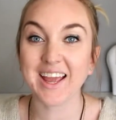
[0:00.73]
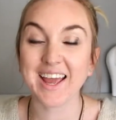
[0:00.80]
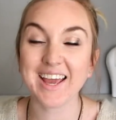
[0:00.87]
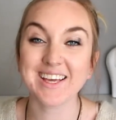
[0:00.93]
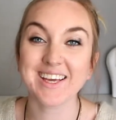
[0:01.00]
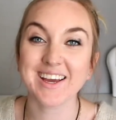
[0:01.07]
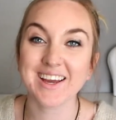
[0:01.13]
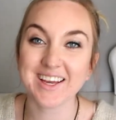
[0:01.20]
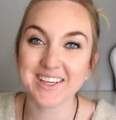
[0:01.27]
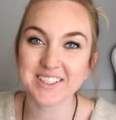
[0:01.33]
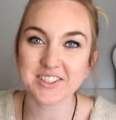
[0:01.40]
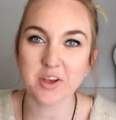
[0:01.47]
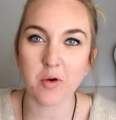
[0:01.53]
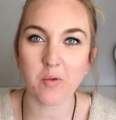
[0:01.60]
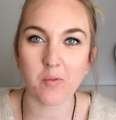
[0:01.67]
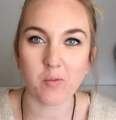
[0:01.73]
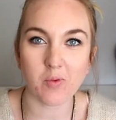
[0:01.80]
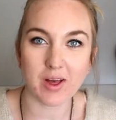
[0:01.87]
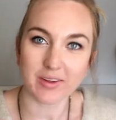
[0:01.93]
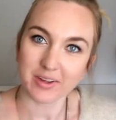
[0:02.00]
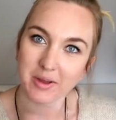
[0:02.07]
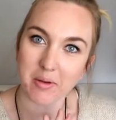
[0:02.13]
Hey guys,
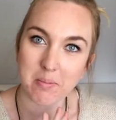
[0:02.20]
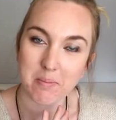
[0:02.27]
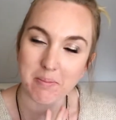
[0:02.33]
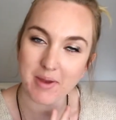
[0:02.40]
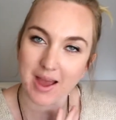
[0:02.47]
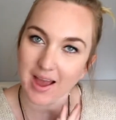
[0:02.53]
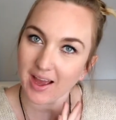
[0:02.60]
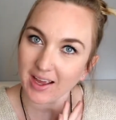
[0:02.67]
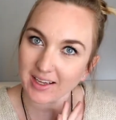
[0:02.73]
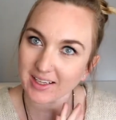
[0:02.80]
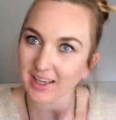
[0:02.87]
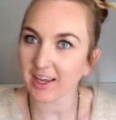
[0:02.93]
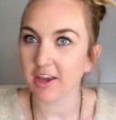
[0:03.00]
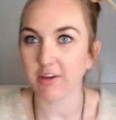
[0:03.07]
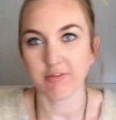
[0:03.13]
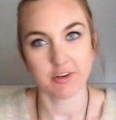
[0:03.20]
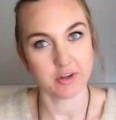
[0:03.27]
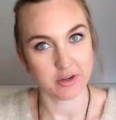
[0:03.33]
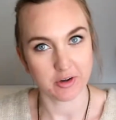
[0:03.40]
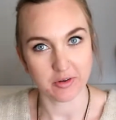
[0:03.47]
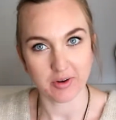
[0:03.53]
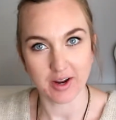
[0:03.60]
welcome back. If you're
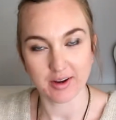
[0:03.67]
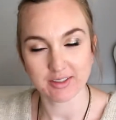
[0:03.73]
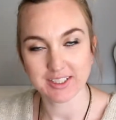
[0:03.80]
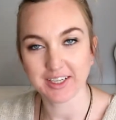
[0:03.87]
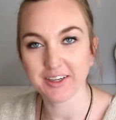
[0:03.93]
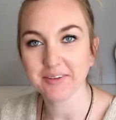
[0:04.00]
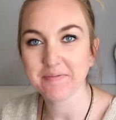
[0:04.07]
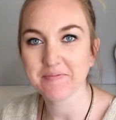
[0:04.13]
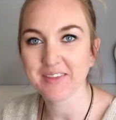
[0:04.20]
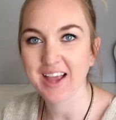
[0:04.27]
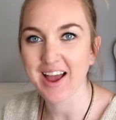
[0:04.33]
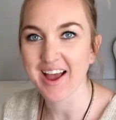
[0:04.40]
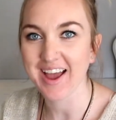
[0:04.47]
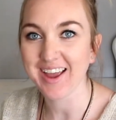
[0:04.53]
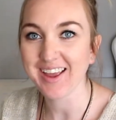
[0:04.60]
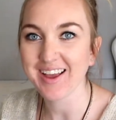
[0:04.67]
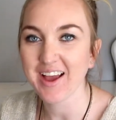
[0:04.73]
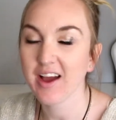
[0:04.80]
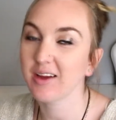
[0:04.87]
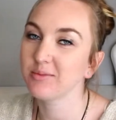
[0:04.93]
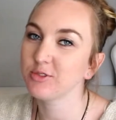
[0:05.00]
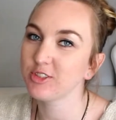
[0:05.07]
new around here, hi,
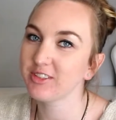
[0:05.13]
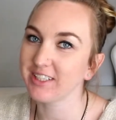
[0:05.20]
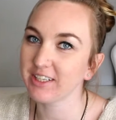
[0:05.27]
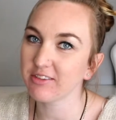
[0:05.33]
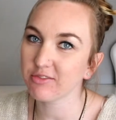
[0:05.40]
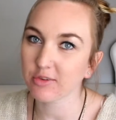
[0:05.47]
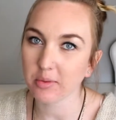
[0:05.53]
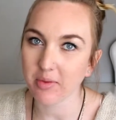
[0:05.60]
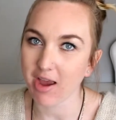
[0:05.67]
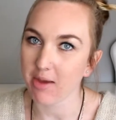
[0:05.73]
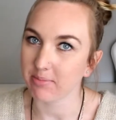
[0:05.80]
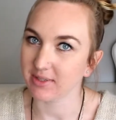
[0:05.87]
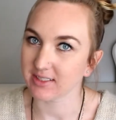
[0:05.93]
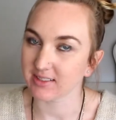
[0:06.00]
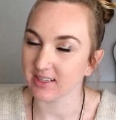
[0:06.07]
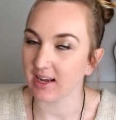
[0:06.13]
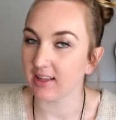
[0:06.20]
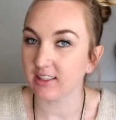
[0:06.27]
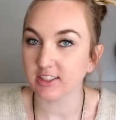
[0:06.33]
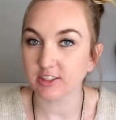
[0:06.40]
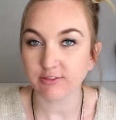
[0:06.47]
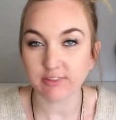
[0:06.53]
I'm Janine from Happy
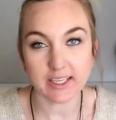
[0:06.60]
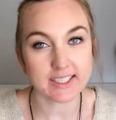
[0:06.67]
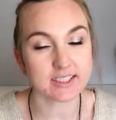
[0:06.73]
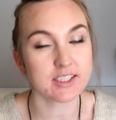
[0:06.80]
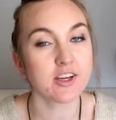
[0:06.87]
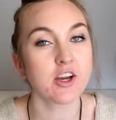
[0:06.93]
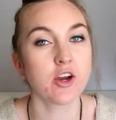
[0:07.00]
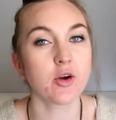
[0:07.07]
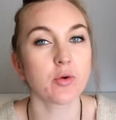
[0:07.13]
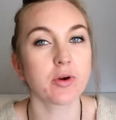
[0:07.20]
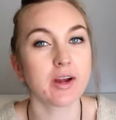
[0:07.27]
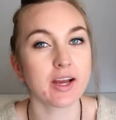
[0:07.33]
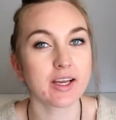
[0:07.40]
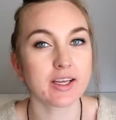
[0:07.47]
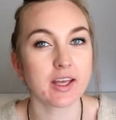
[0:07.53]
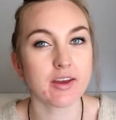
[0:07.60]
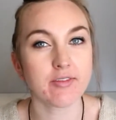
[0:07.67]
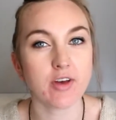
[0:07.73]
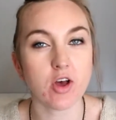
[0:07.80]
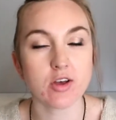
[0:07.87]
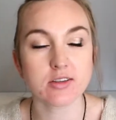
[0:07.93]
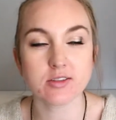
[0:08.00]
Stylish Fit, where I give
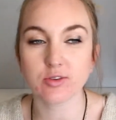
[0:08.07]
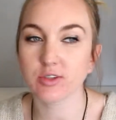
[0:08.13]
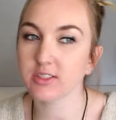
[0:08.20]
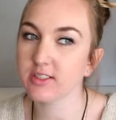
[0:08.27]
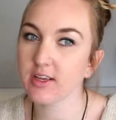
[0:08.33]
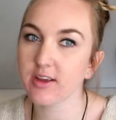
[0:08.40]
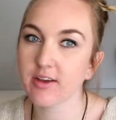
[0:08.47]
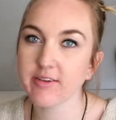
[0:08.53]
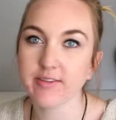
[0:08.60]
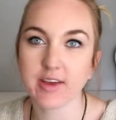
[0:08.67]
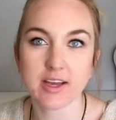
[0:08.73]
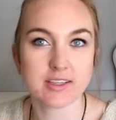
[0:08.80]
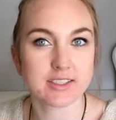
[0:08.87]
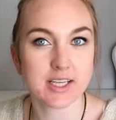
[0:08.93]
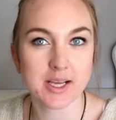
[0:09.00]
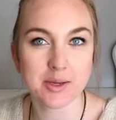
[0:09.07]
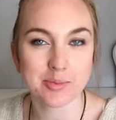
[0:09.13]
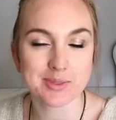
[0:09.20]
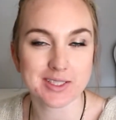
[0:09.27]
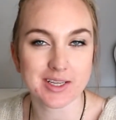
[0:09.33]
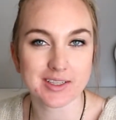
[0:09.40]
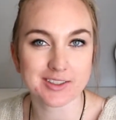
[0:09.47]
all sorts of
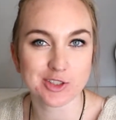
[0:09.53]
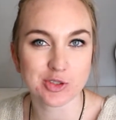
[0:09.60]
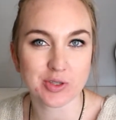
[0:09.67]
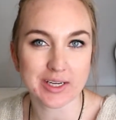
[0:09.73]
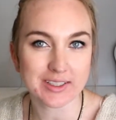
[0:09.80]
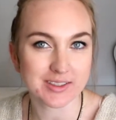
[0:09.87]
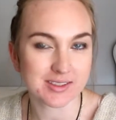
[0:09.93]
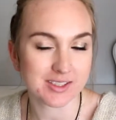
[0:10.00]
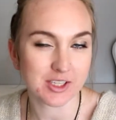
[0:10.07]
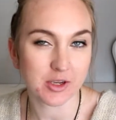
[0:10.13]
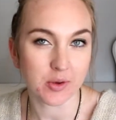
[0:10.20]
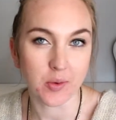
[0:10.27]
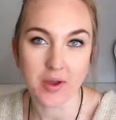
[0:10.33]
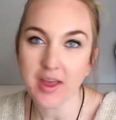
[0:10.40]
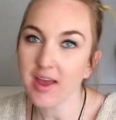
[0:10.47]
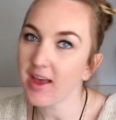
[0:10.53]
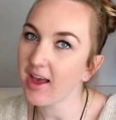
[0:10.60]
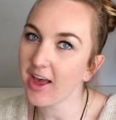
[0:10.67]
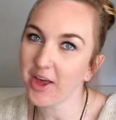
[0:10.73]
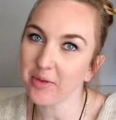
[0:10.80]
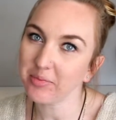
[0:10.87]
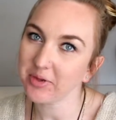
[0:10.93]
tips and tricks to
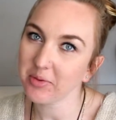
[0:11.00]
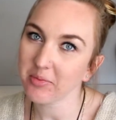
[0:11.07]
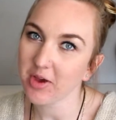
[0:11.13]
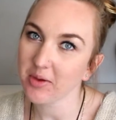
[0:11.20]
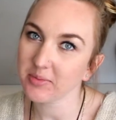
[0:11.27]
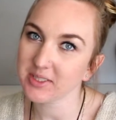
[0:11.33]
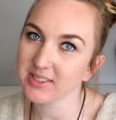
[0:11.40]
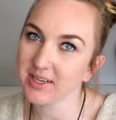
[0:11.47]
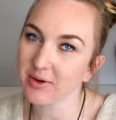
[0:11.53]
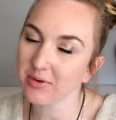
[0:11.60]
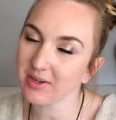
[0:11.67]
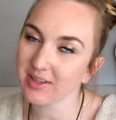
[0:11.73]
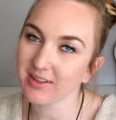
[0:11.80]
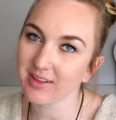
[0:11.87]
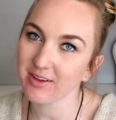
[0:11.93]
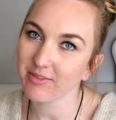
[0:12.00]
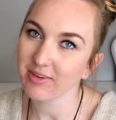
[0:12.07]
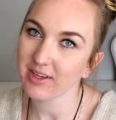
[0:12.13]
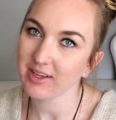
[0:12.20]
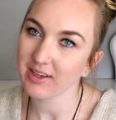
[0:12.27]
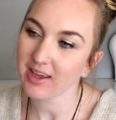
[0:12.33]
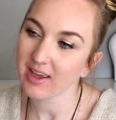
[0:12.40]
help you mamas out in
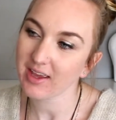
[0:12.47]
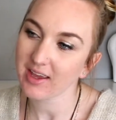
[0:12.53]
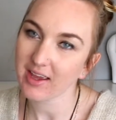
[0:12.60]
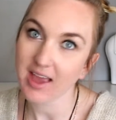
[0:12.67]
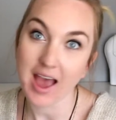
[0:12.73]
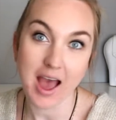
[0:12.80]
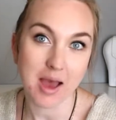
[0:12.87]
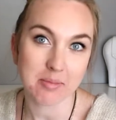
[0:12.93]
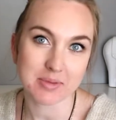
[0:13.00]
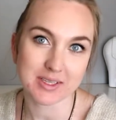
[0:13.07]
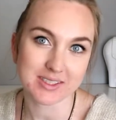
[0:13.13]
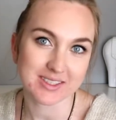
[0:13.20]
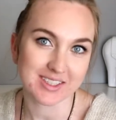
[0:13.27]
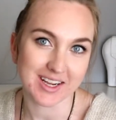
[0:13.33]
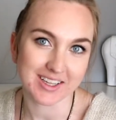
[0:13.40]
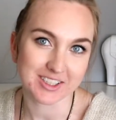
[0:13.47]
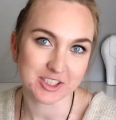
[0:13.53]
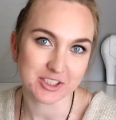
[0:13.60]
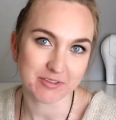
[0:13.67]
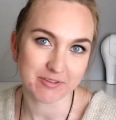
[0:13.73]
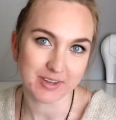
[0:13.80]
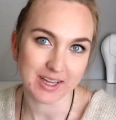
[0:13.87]
living a happy, stylish,
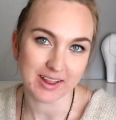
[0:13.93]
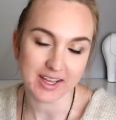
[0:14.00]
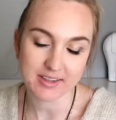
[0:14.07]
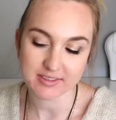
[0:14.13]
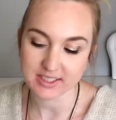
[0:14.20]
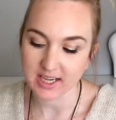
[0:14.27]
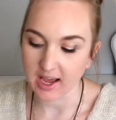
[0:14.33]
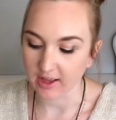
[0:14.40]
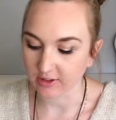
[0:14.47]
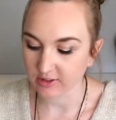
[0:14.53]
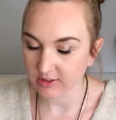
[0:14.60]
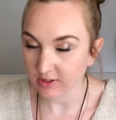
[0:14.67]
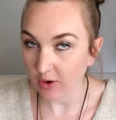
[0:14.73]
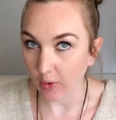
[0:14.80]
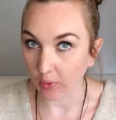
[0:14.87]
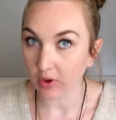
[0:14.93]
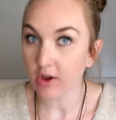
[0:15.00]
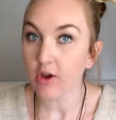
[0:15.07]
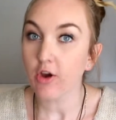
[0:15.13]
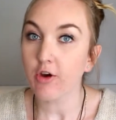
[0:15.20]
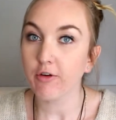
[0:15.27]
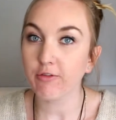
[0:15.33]
and fit lifestyle. So
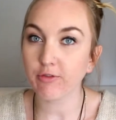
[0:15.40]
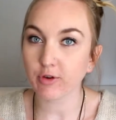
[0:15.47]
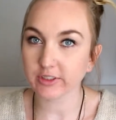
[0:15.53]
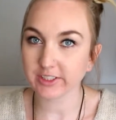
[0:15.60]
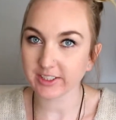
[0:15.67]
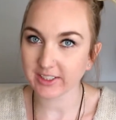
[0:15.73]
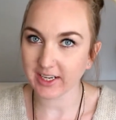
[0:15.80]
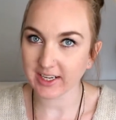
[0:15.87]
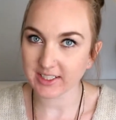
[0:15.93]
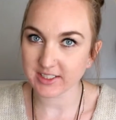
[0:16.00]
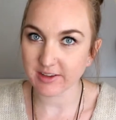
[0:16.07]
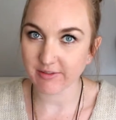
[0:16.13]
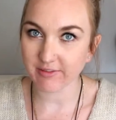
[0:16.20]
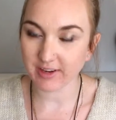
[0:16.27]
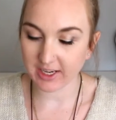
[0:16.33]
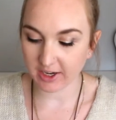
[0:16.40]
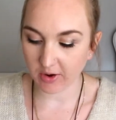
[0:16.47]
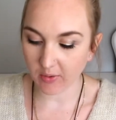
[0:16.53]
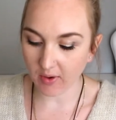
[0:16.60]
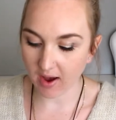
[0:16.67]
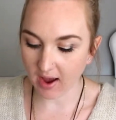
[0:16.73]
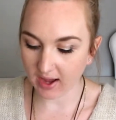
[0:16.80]
for today's video,
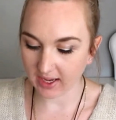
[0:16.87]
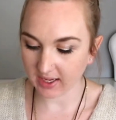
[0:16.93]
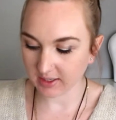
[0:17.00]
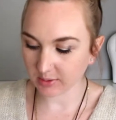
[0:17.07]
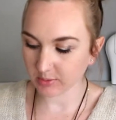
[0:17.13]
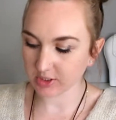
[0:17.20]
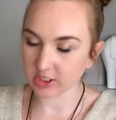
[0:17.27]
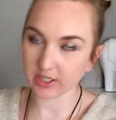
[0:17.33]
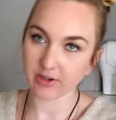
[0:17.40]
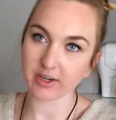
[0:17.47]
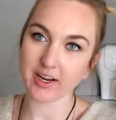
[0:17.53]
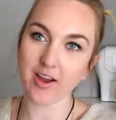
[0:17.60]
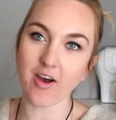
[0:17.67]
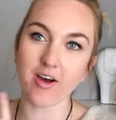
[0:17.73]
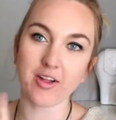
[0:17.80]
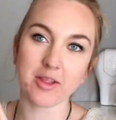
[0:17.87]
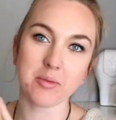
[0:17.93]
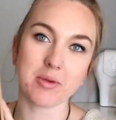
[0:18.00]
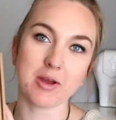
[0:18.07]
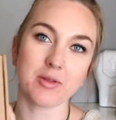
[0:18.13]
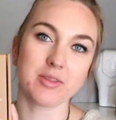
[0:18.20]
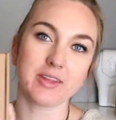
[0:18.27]
I am sharing all
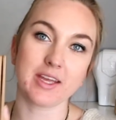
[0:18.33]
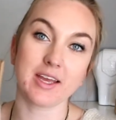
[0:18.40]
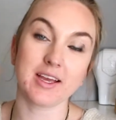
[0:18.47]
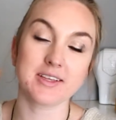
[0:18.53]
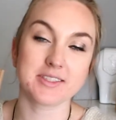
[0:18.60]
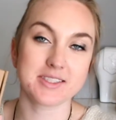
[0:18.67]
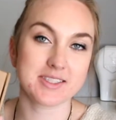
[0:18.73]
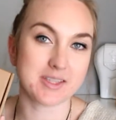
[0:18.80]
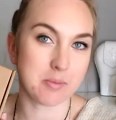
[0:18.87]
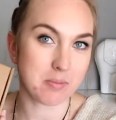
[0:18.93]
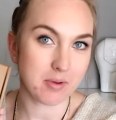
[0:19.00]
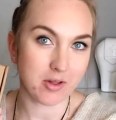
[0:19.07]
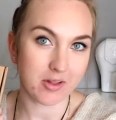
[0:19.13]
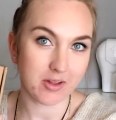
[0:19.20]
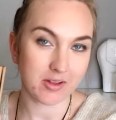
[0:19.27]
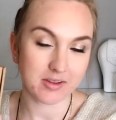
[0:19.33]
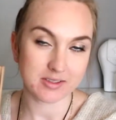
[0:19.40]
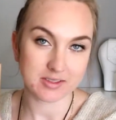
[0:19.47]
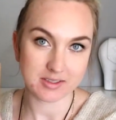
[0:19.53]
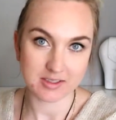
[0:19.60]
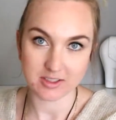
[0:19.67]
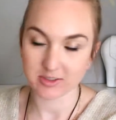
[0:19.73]
about the
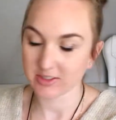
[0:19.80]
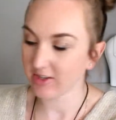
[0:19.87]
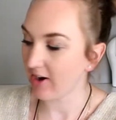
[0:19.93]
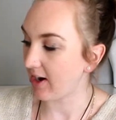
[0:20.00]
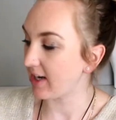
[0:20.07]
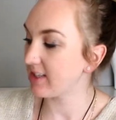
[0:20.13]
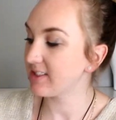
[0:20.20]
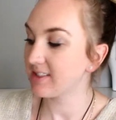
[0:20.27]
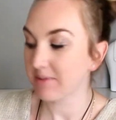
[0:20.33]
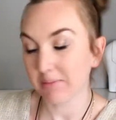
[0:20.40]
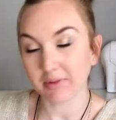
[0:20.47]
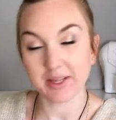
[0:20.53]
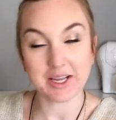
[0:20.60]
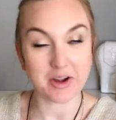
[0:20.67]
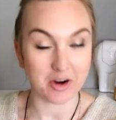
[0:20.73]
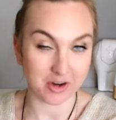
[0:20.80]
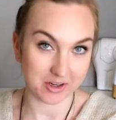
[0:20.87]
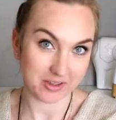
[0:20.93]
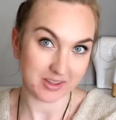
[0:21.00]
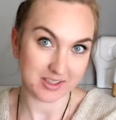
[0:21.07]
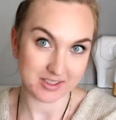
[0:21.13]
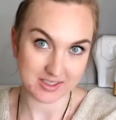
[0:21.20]
Simply
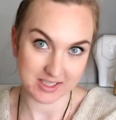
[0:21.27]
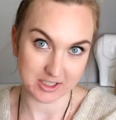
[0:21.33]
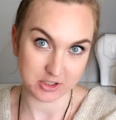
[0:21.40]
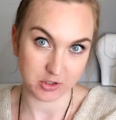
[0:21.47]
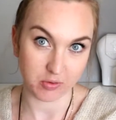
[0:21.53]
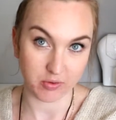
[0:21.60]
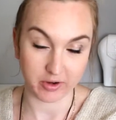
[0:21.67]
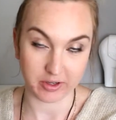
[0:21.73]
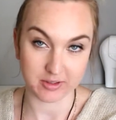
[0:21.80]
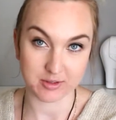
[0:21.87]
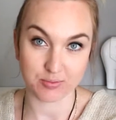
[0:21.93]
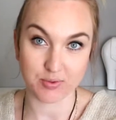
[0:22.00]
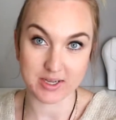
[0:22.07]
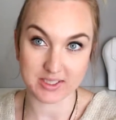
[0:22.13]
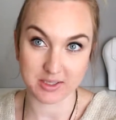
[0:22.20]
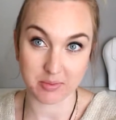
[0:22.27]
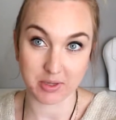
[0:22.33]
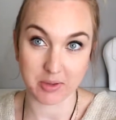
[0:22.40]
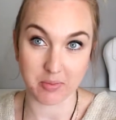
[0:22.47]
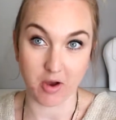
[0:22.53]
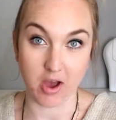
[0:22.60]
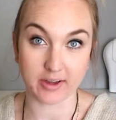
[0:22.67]
Earth Essential Oils
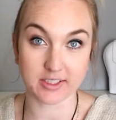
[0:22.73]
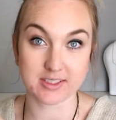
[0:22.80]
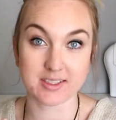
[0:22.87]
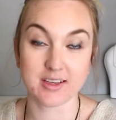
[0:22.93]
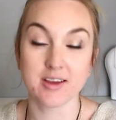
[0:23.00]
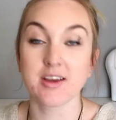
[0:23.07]
recipe box.